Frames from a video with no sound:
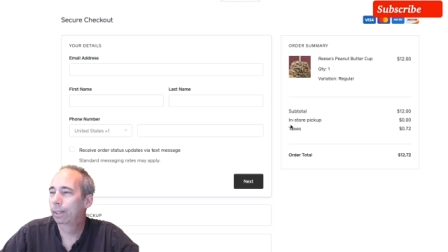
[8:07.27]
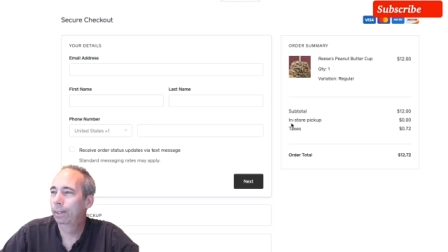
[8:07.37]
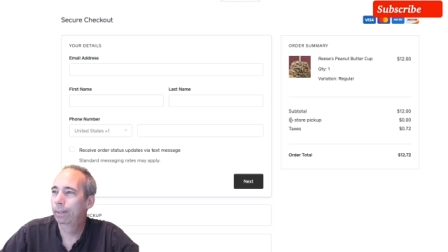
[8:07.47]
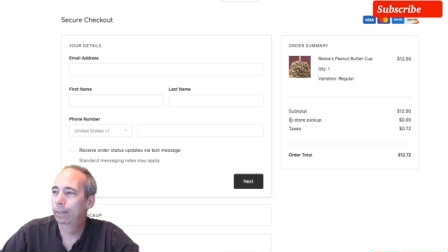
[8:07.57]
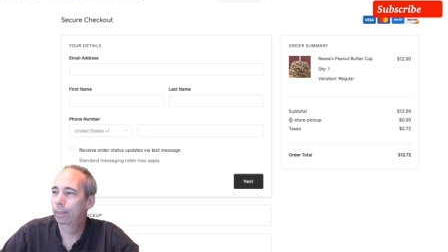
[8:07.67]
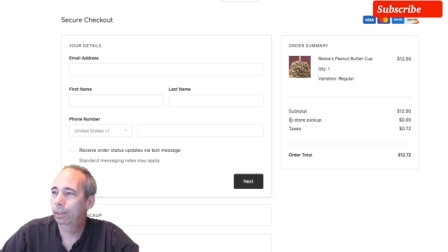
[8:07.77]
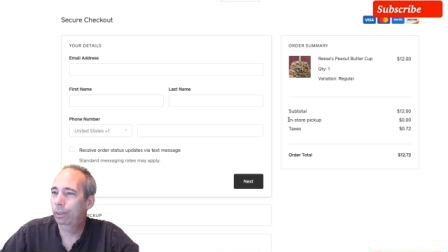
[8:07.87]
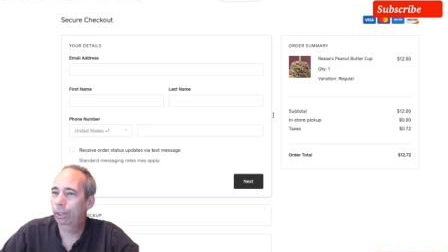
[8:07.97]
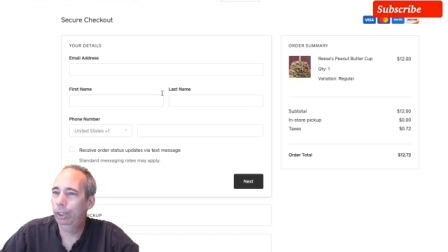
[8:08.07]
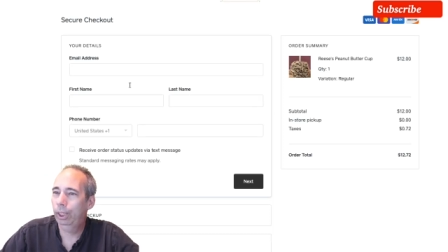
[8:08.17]
Let's go to
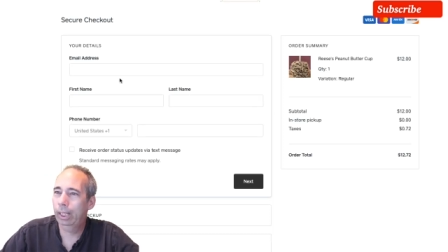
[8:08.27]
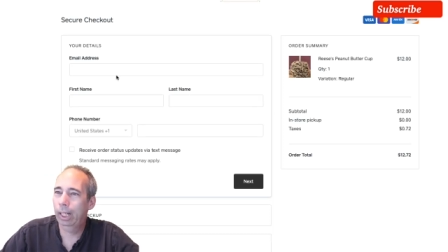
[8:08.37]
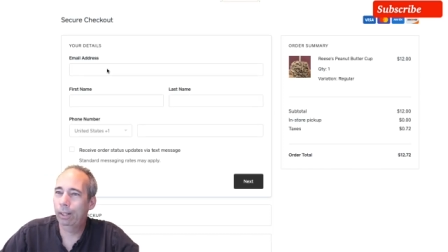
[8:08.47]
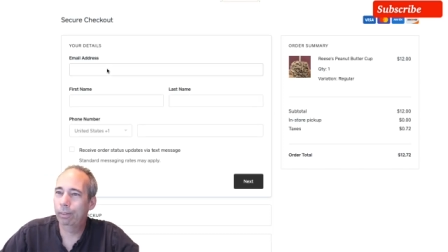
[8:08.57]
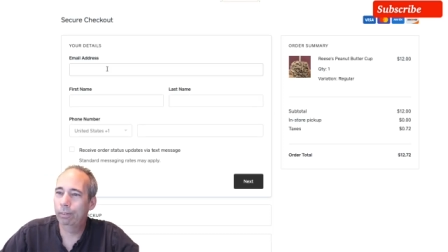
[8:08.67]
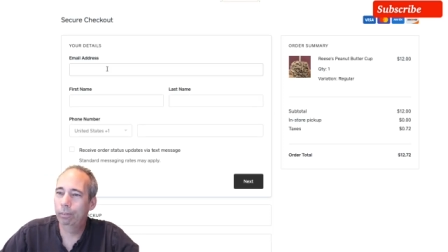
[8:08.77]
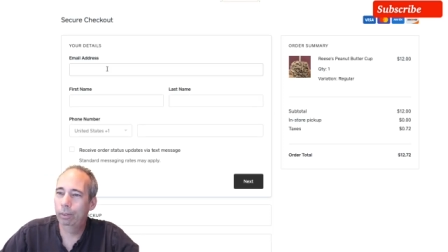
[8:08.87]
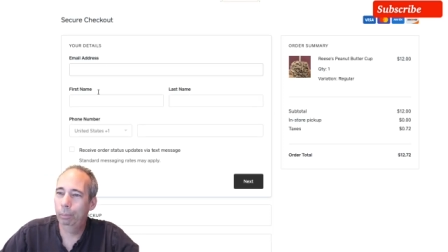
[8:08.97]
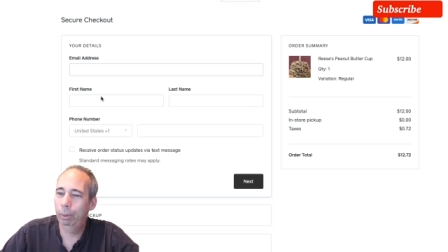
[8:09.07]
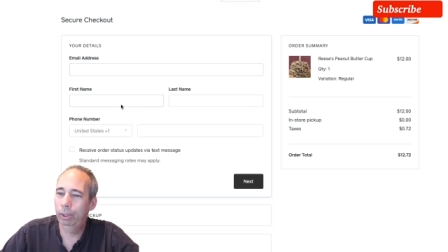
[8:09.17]
checkout. You can
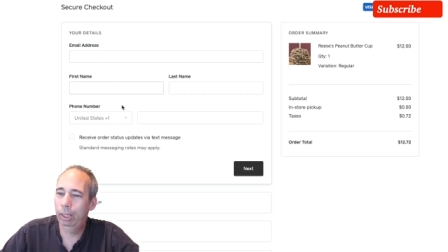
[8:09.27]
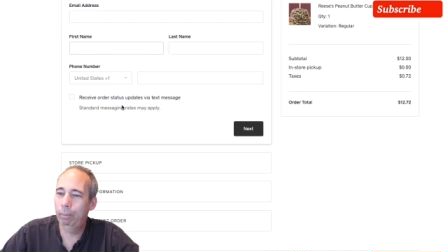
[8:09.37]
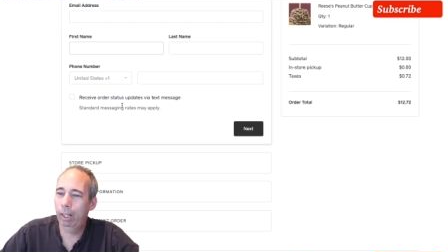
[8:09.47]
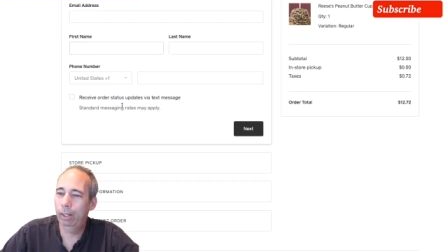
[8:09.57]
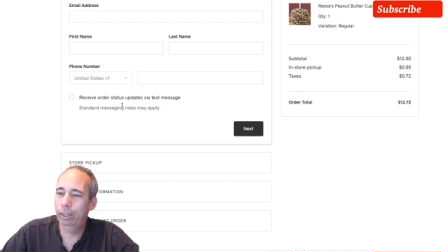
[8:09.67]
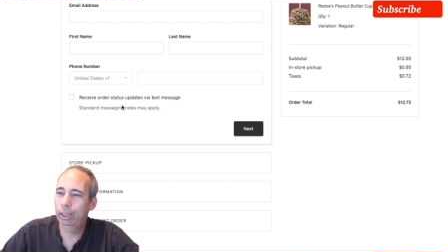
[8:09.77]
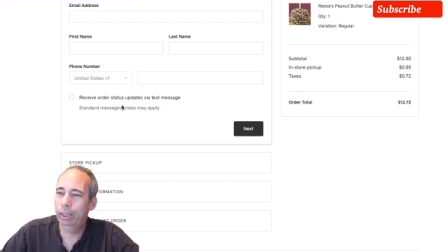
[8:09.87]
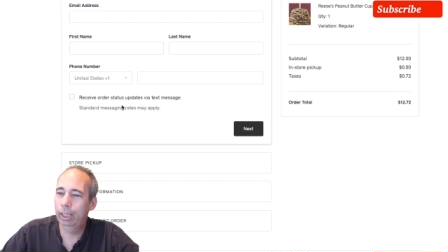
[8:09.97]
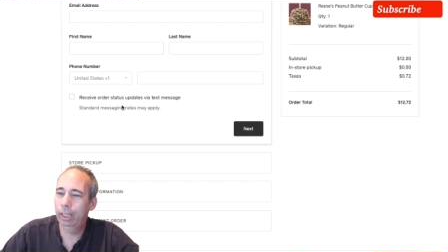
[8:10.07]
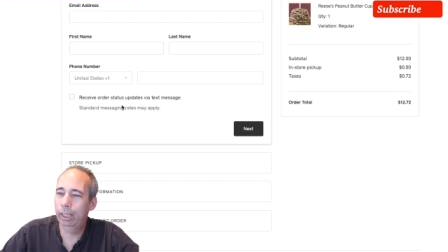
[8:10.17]
put your email address in
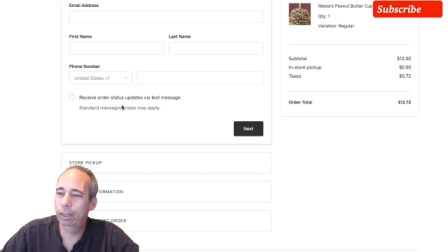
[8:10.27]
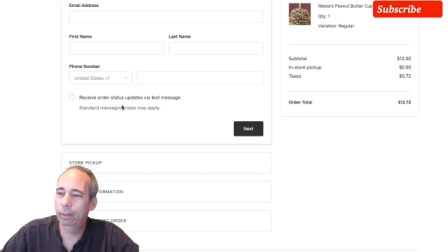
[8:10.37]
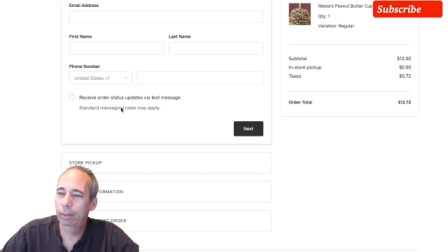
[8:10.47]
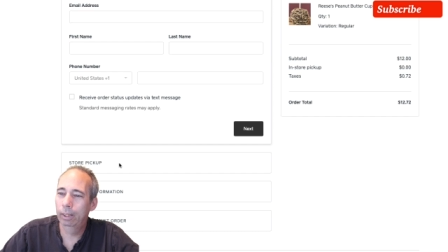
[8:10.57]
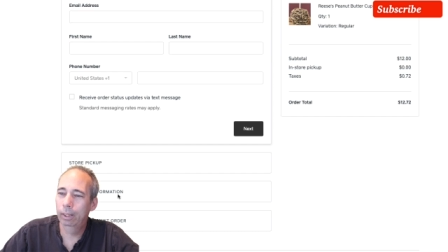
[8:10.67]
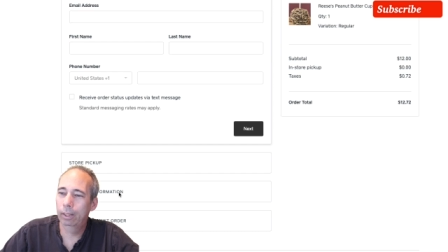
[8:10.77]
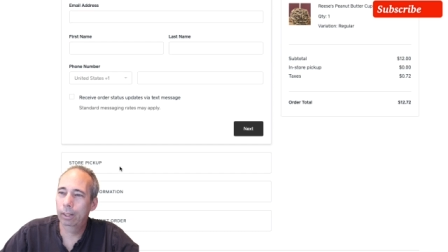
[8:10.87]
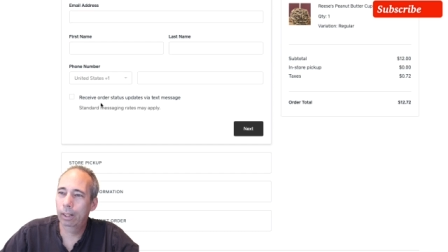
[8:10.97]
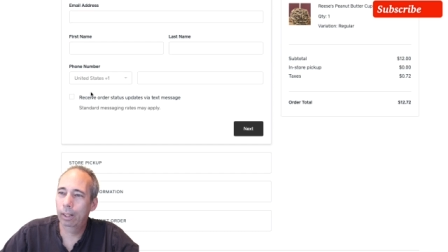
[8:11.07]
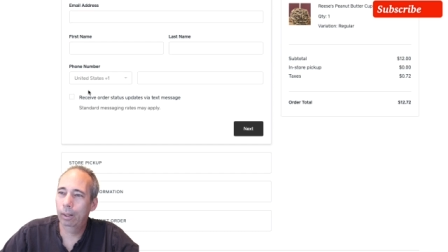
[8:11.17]
here,
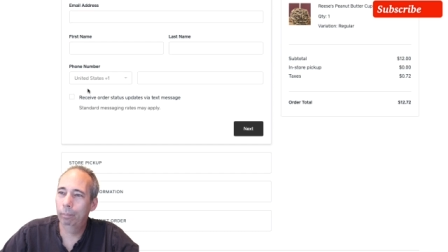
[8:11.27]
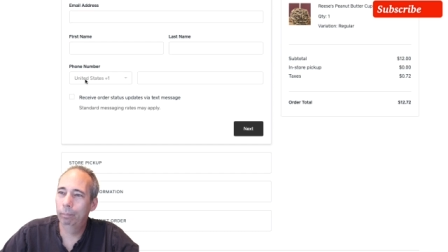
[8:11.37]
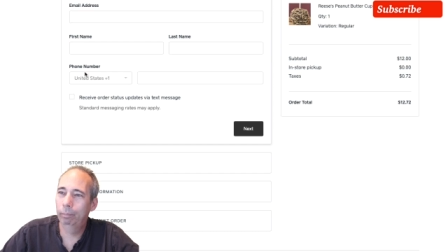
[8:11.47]
um,